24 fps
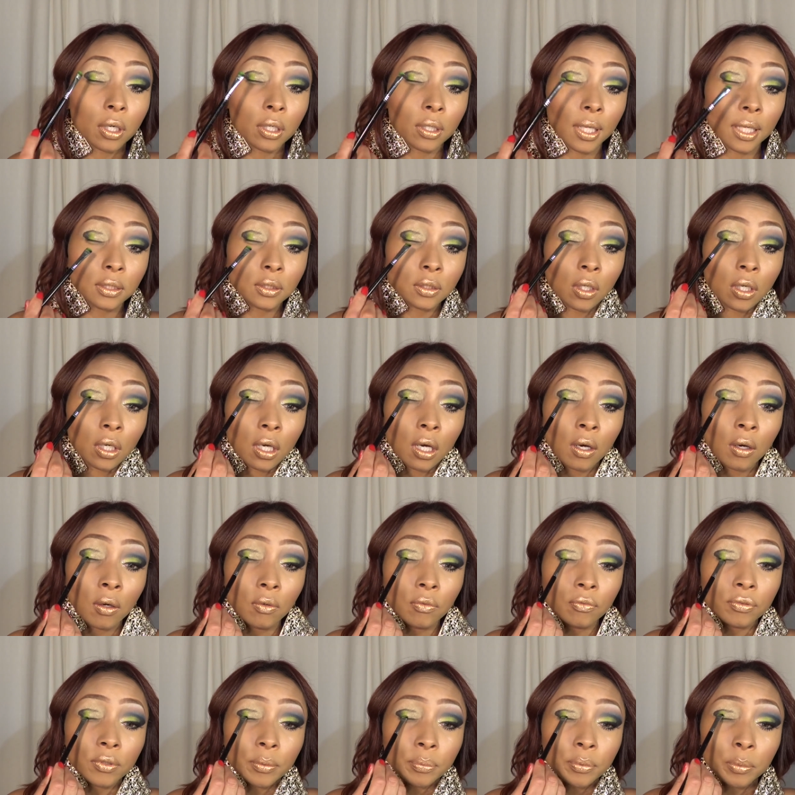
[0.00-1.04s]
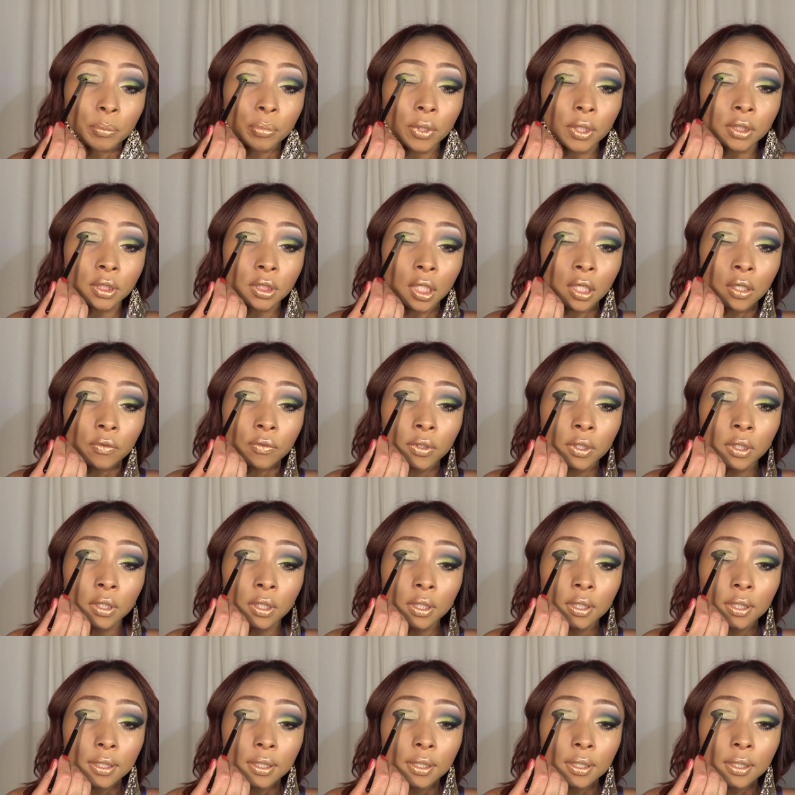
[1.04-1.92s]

of that charcoal. Flip your brush over.